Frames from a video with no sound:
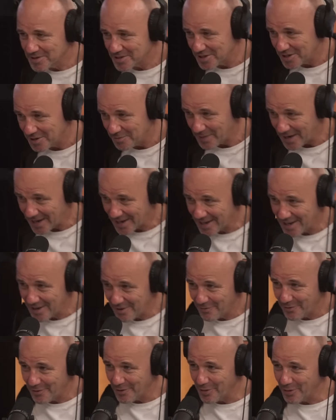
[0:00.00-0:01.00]
see you back
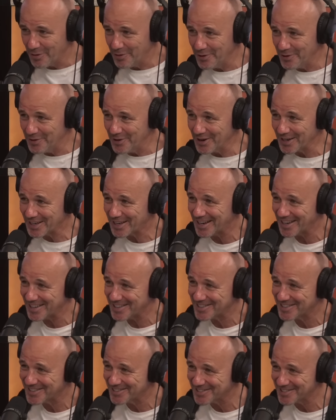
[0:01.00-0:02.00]
here for a night.
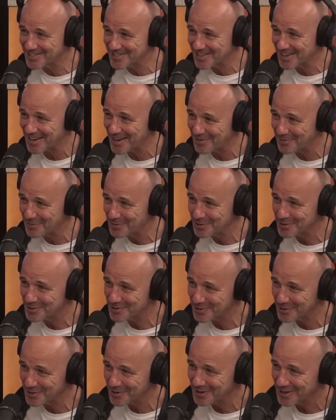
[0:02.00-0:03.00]
Catch Killers Garth Wood
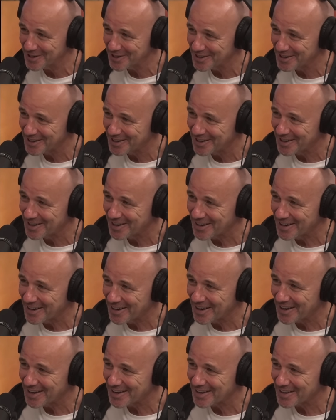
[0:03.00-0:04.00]
story
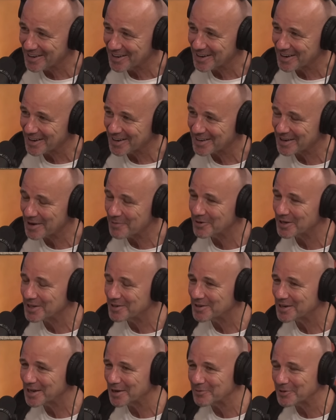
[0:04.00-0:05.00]
chance. Can
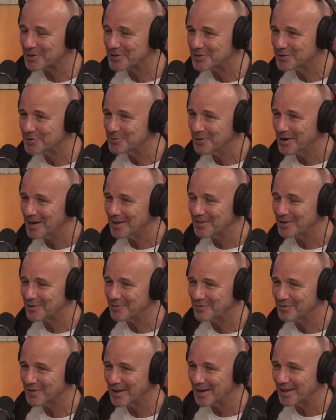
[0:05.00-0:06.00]
we can we do one
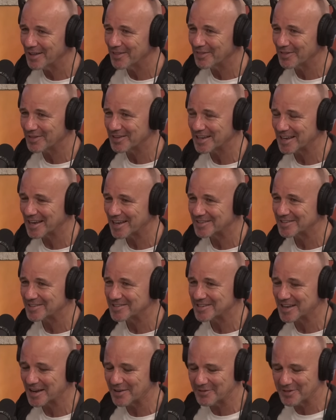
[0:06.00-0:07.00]
if uh, you get
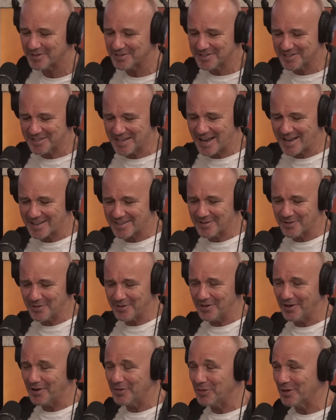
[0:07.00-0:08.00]
discovered as the actor
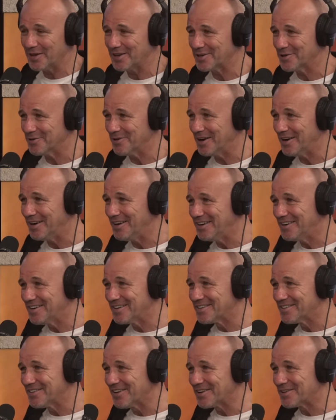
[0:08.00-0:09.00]
that I think you are?
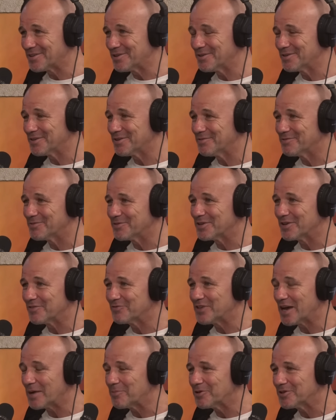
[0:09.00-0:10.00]
Like you you
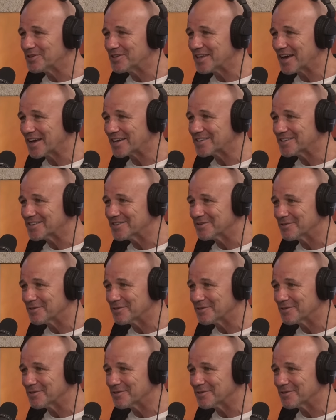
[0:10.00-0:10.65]
you've dabbled in acting.